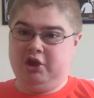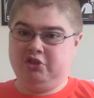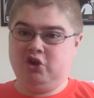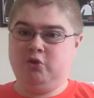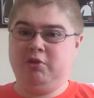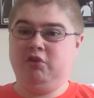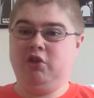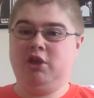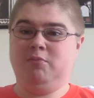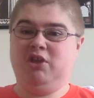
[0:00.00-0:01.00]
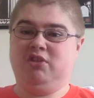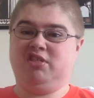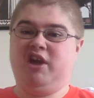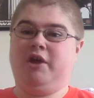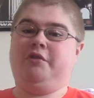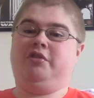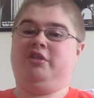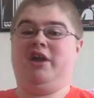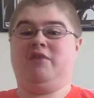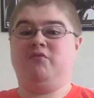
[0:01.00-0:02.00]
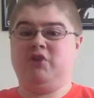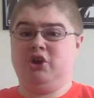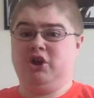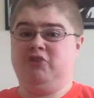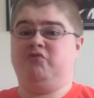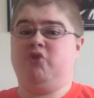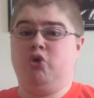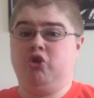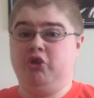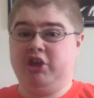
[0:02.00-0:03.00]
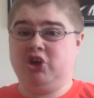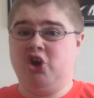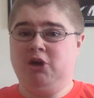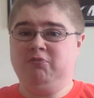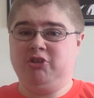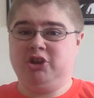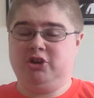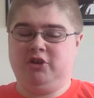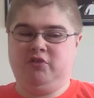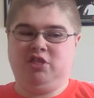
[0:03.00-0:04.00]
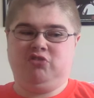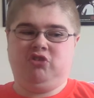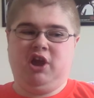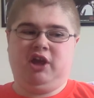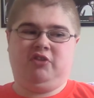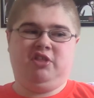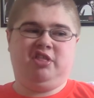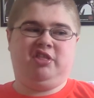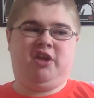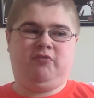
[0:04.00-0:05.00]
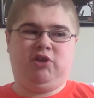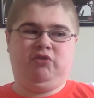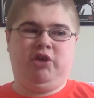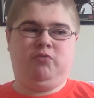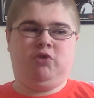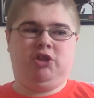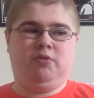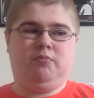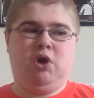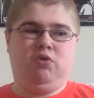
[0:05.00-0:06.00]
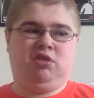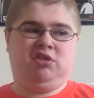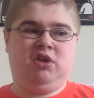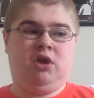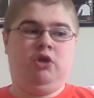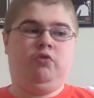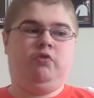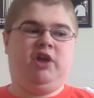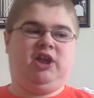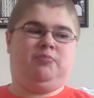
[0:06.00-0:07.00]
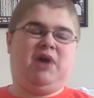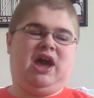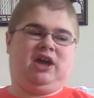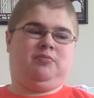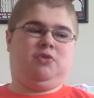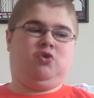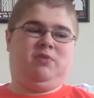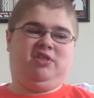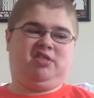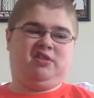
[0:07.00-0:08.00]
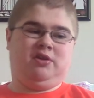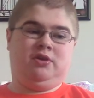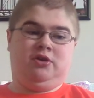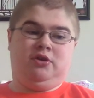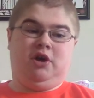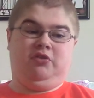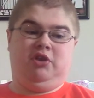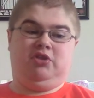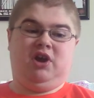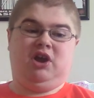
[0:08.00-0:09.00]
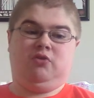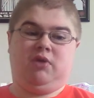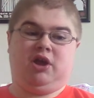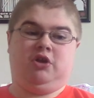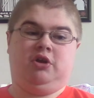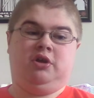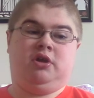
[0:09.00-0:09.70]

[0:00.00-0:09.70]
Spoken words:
Toby Lehman sounds like very vocally confident on this track. This is definitely one of the most laid back moments on the entire record.